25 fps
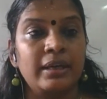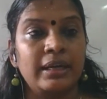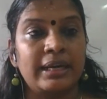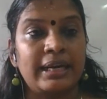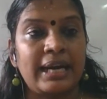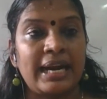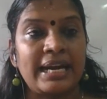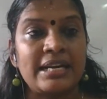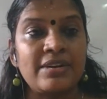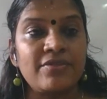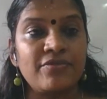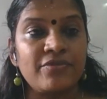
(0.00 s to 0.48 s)

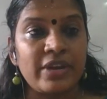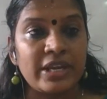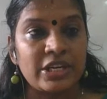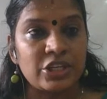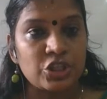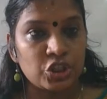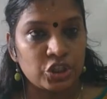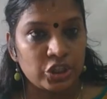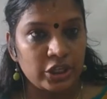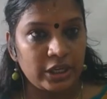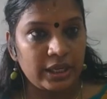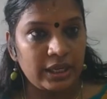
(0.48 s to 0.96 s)

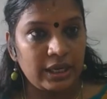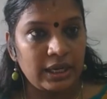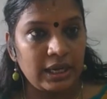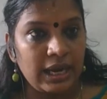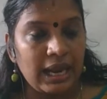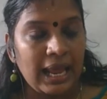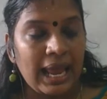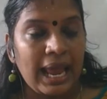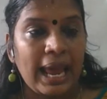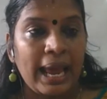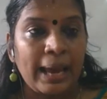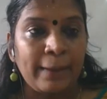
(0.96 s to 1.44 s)
conventional
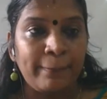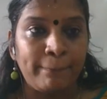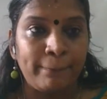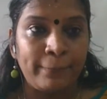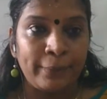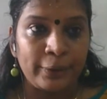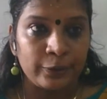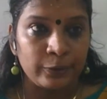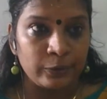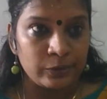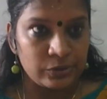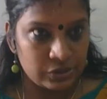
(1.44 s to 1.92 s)

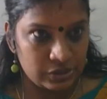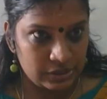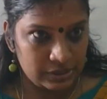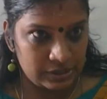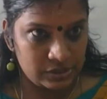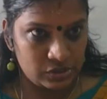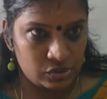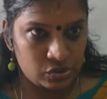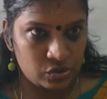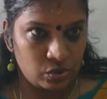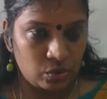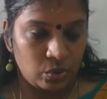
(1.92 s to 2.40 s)

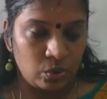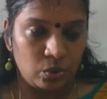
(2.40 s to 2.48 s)
approaches